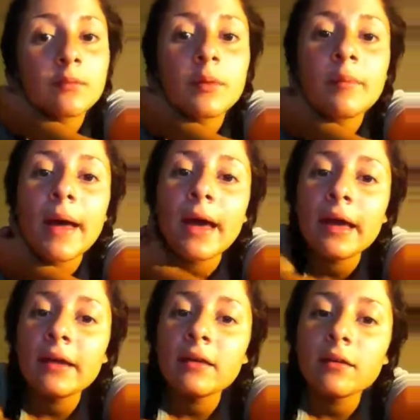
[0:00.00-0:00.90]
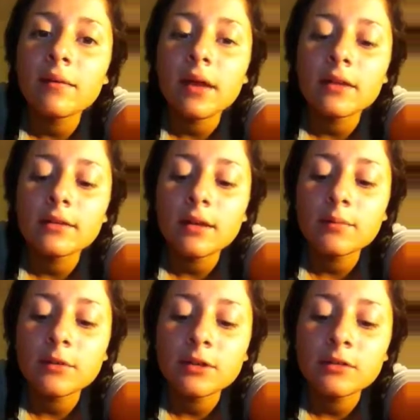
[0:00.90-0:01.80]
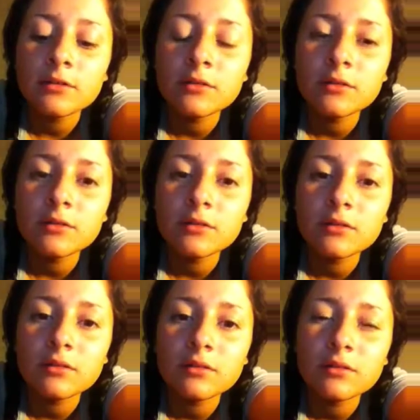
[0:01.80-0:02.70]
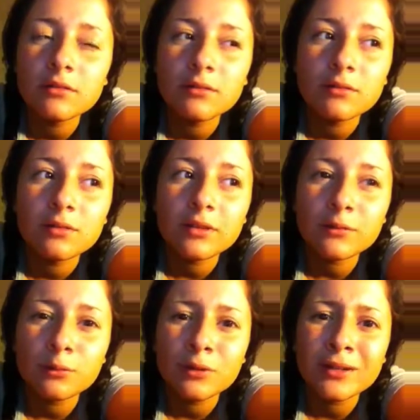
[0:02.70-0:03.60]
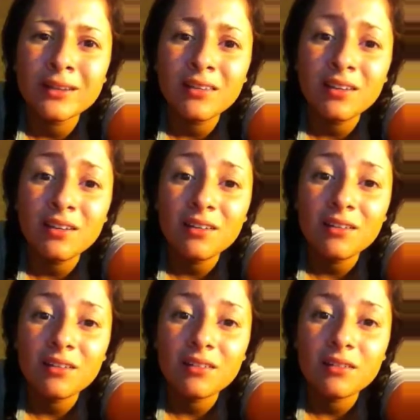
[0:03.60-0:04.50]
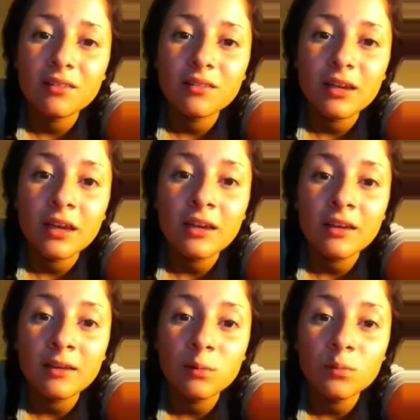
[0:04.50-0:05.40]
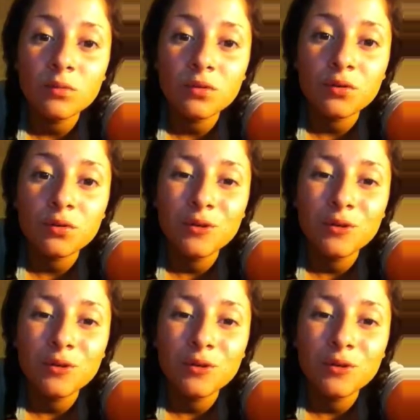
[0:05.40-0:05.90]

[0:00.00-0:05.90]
My bad. I slept till like 1 I think a.m. so